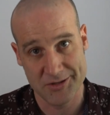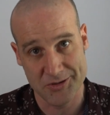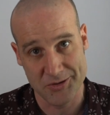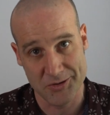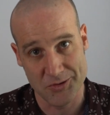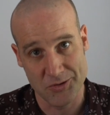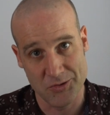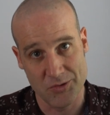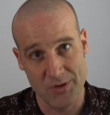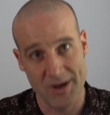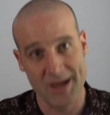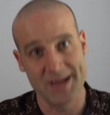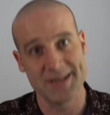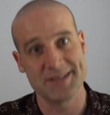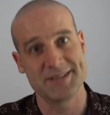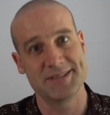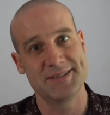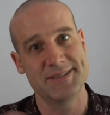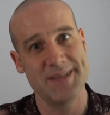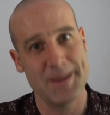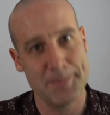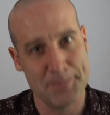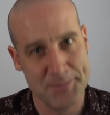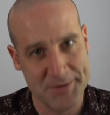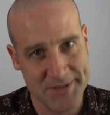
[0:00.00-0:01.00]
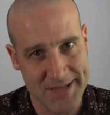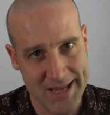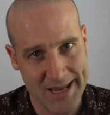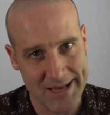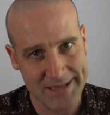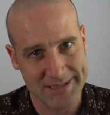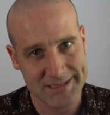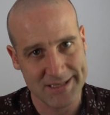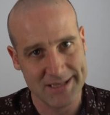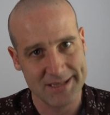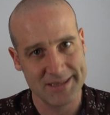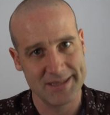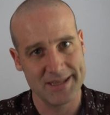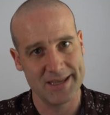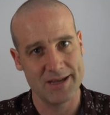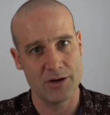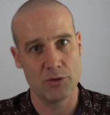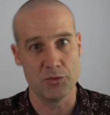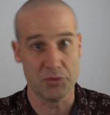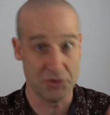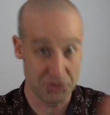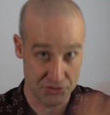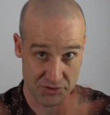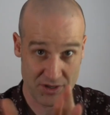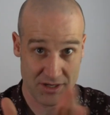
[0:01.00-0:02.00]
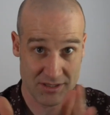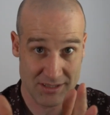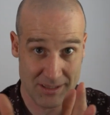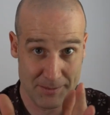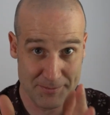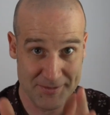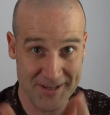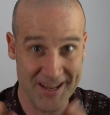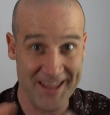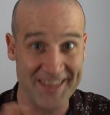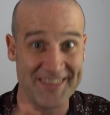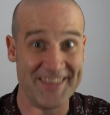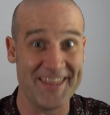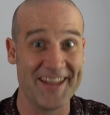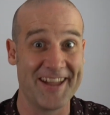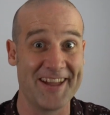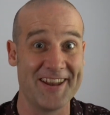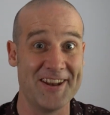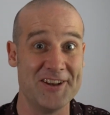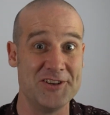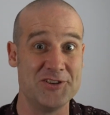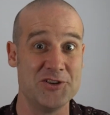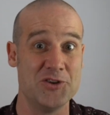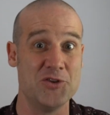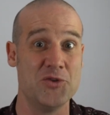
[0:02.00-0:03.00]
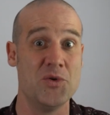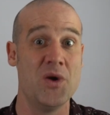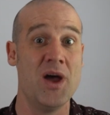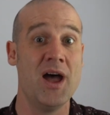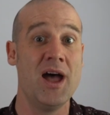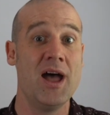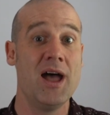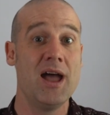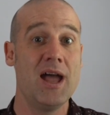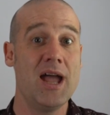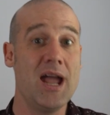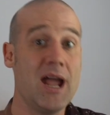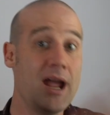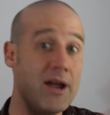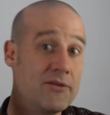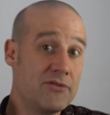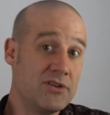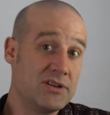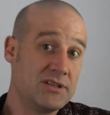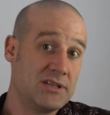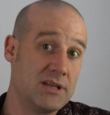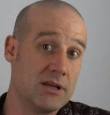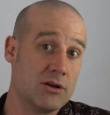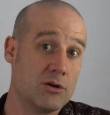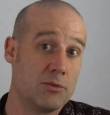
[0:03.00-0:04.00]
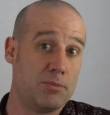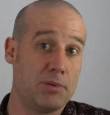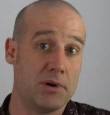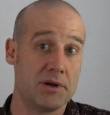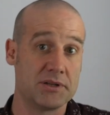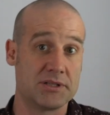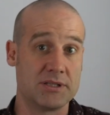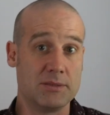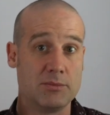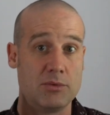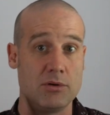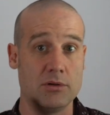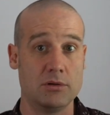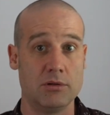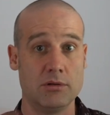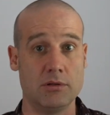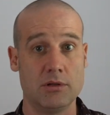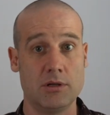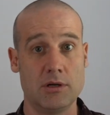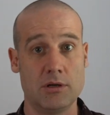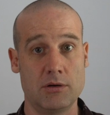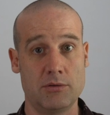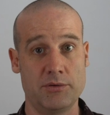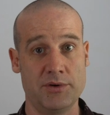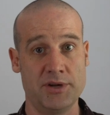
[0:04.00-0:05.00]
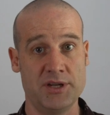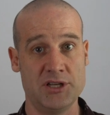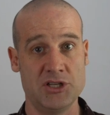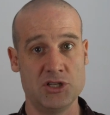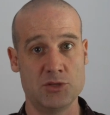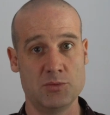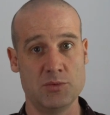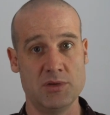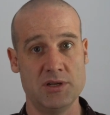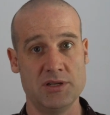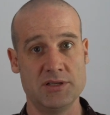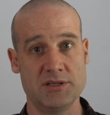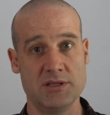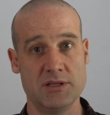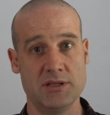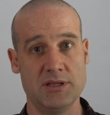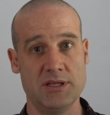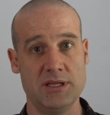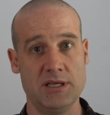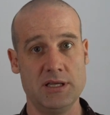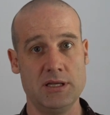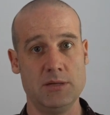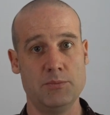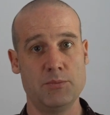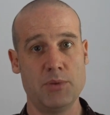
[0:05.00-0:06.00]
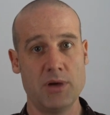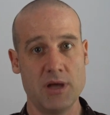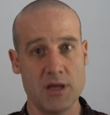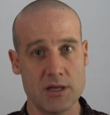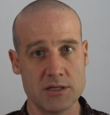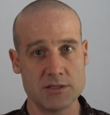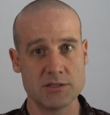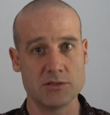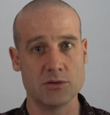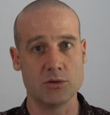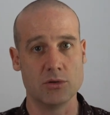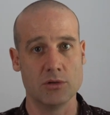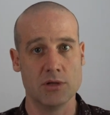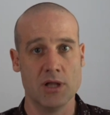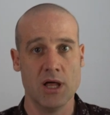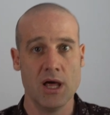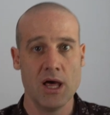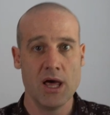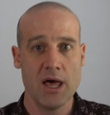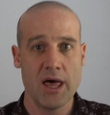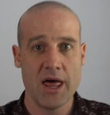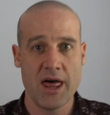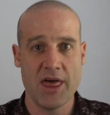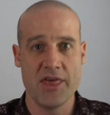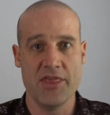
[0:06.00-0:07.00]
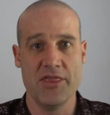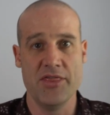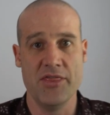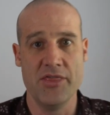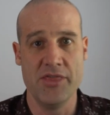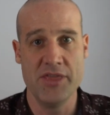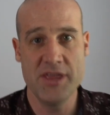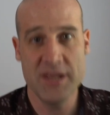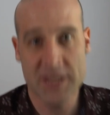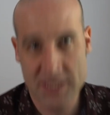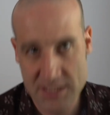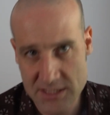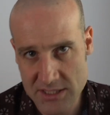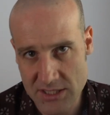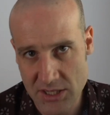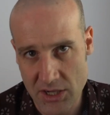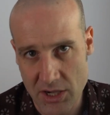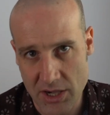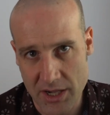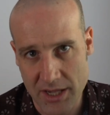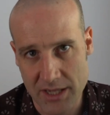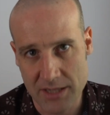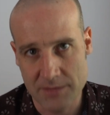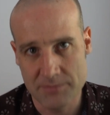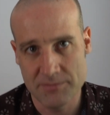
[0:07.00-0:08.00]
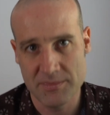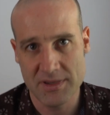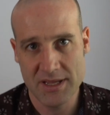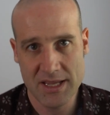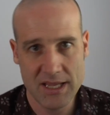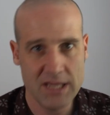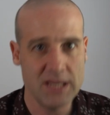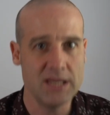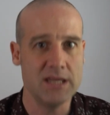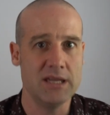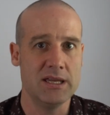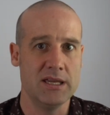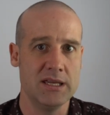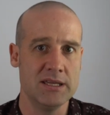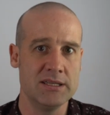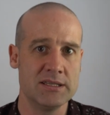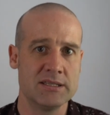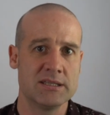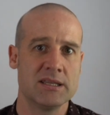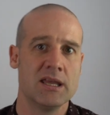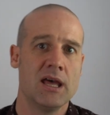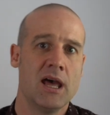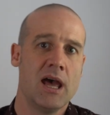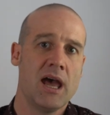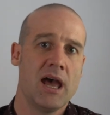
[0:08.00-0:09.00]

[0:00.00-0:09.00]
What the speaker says: do a subset or a strict subset, they're gonna do every single possible arrangement. The puzzle this time is,